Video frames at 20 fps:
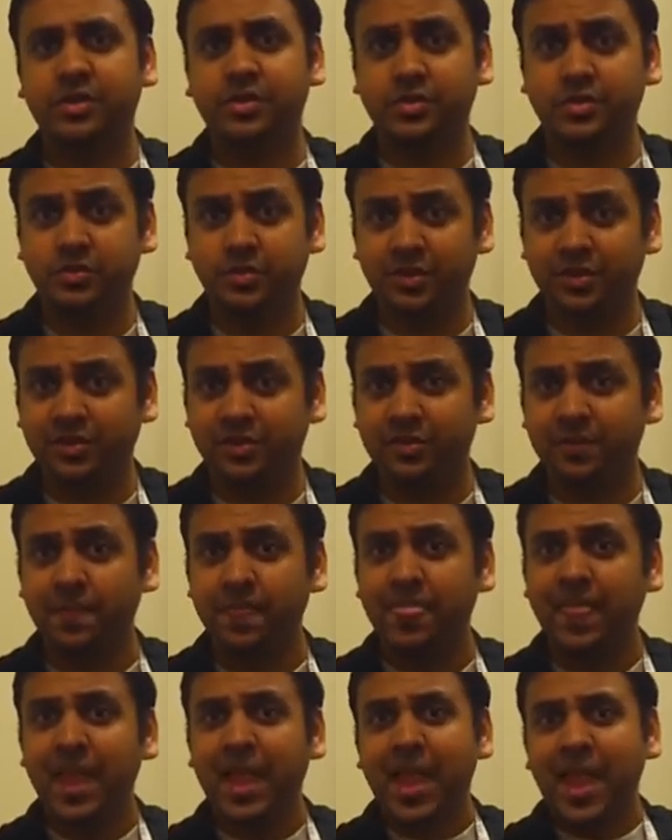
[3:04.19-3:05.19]
How do they do this?
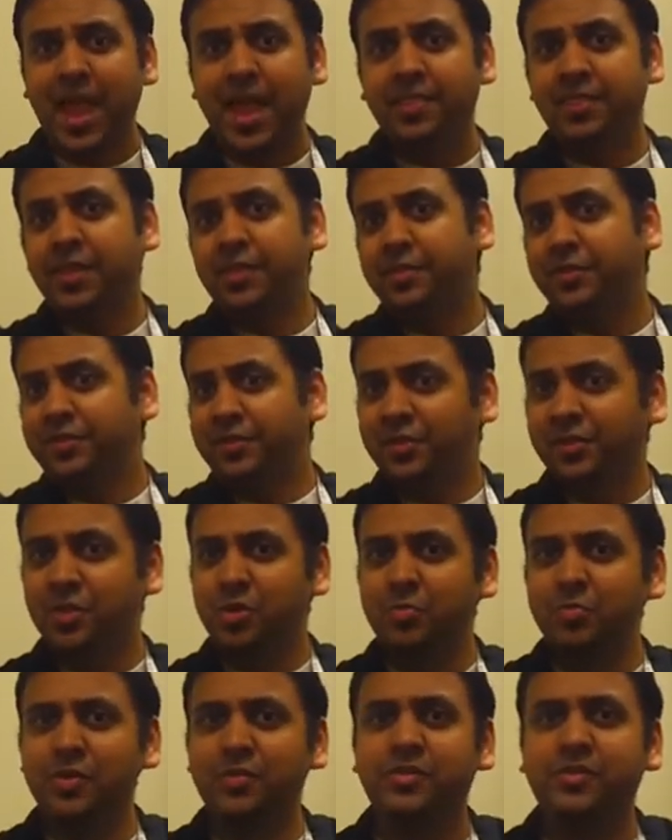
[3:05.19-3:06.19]
And then
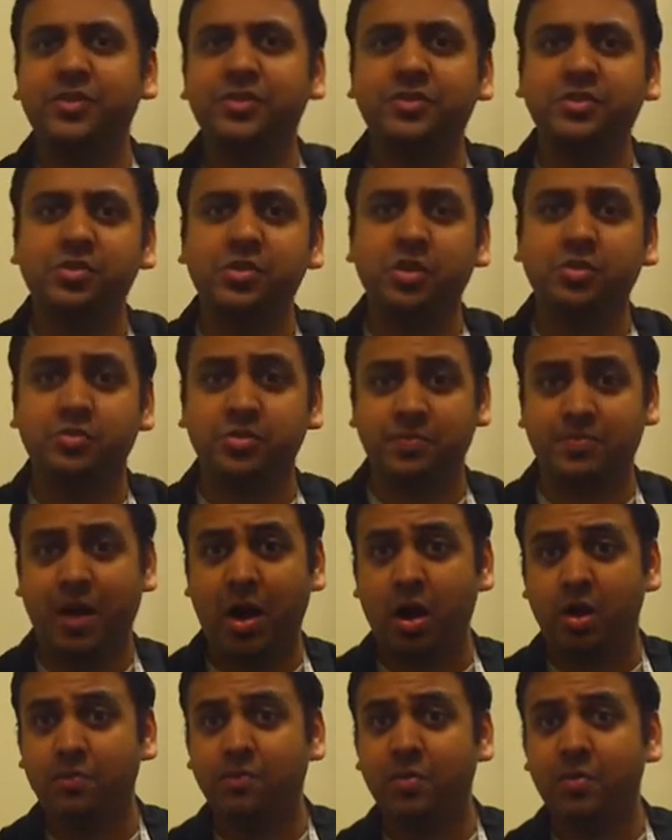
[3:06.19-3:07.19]
there's a little bit of an
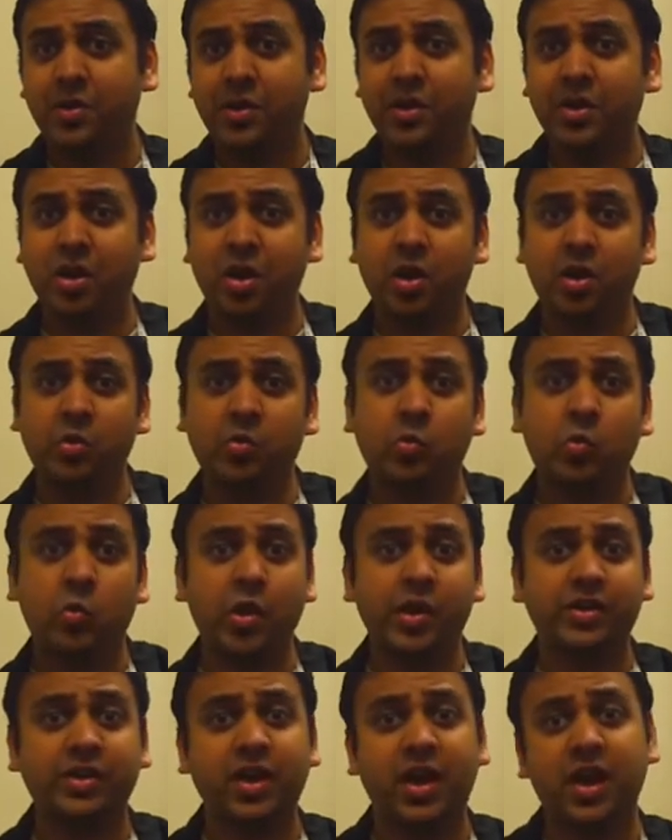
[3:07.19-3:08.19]
introductory PowerPoint
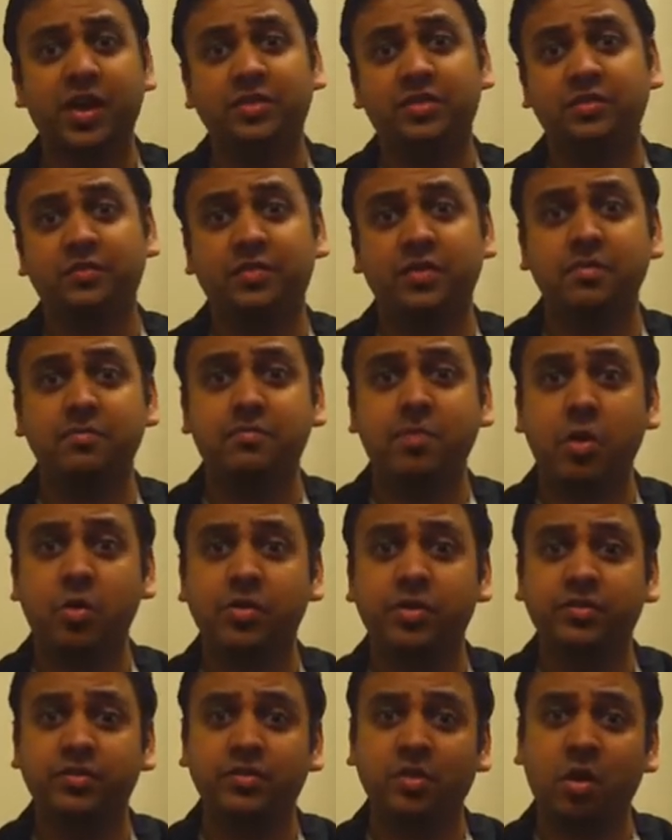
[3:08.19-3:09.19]
on what kinds of
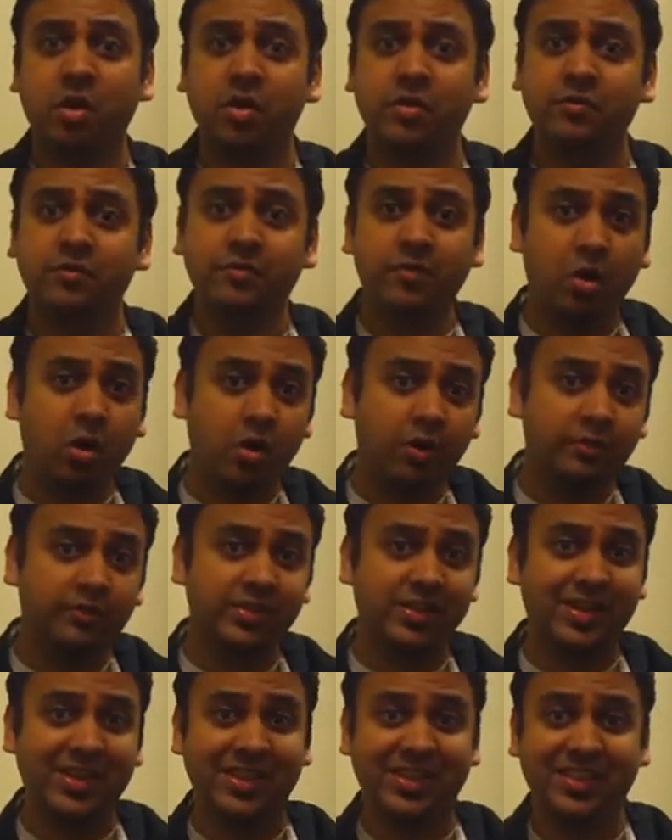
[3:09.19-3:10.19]
components are
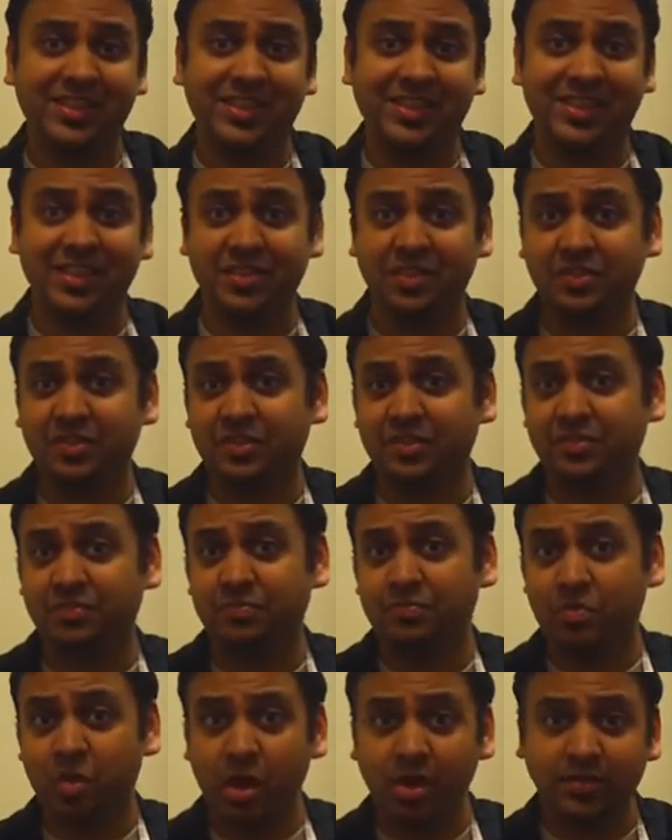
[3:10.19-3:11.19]
involved in this
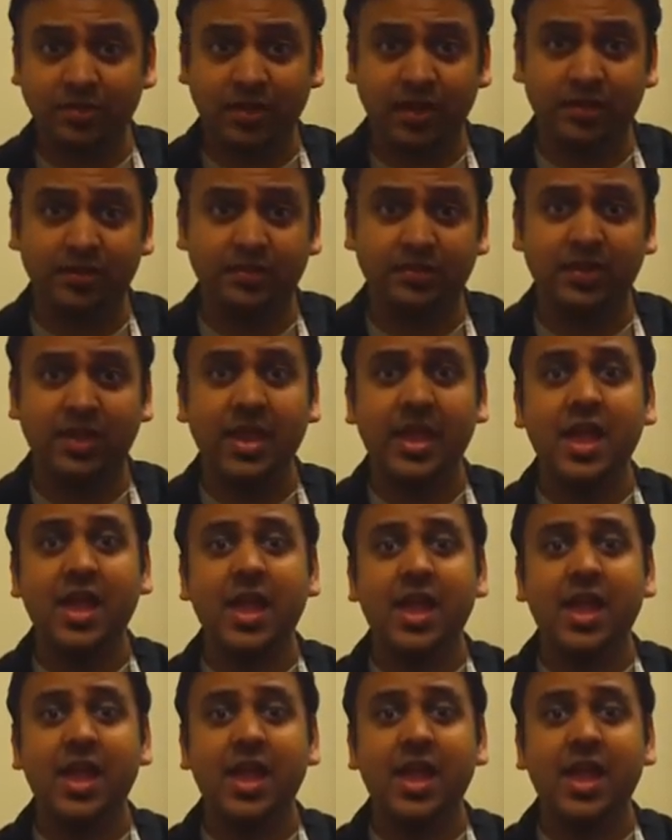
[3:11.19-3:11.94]
process.